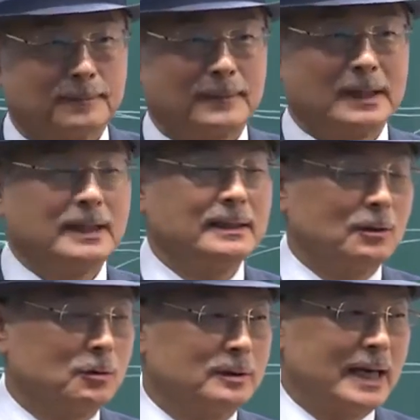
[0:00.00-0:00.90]
If we
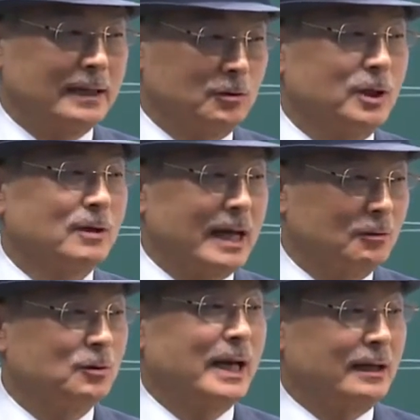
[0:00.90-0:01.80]
do that, there will
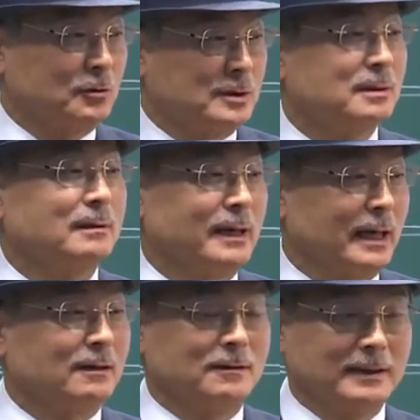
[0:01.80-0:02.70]
be some that come and
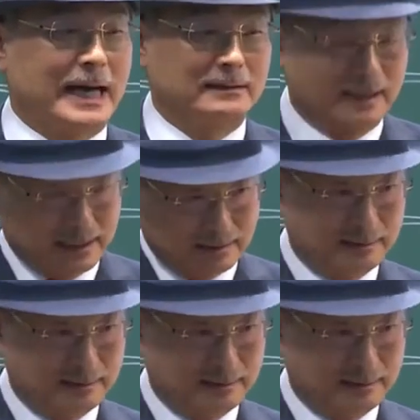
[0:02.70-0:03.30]
some that don't.